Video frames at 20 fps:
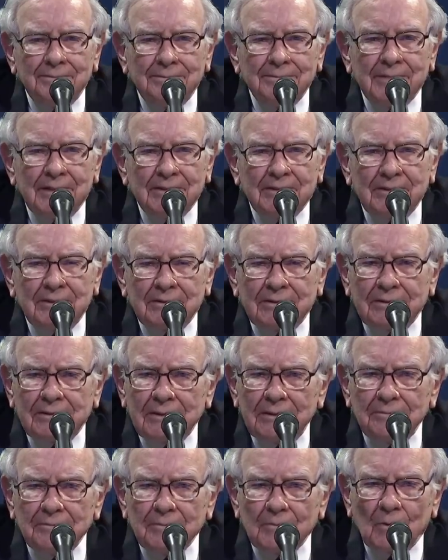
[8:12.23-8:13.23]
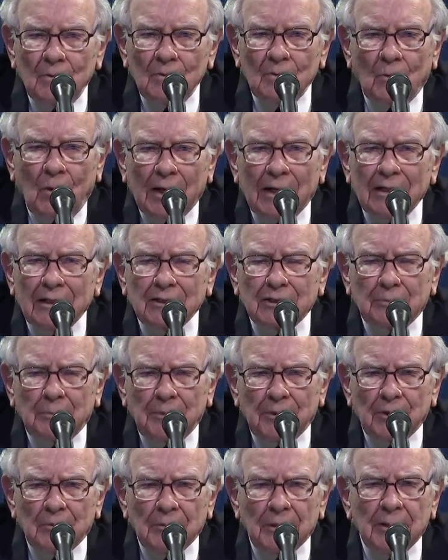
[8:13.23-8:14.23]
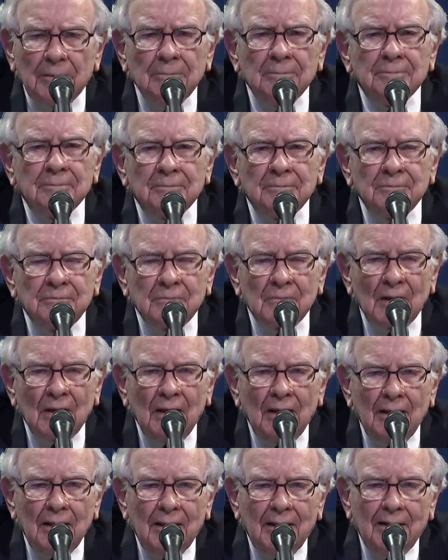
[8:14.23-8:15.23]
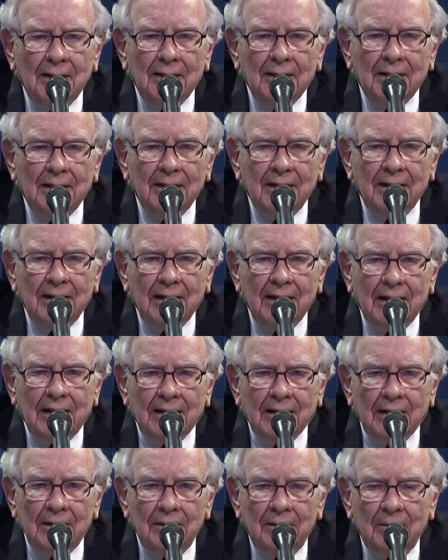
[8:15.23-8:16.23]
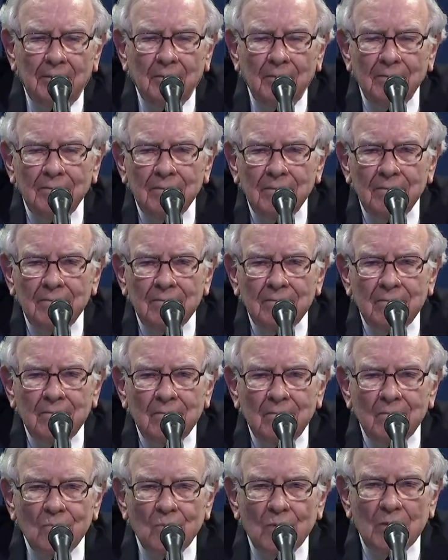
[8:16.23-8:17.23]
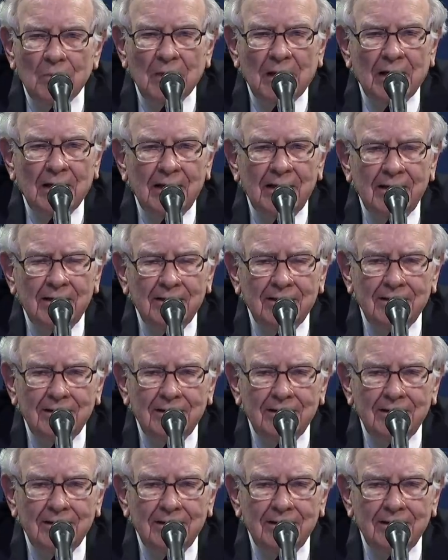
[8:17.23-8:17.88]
This is quite an experiment, and we may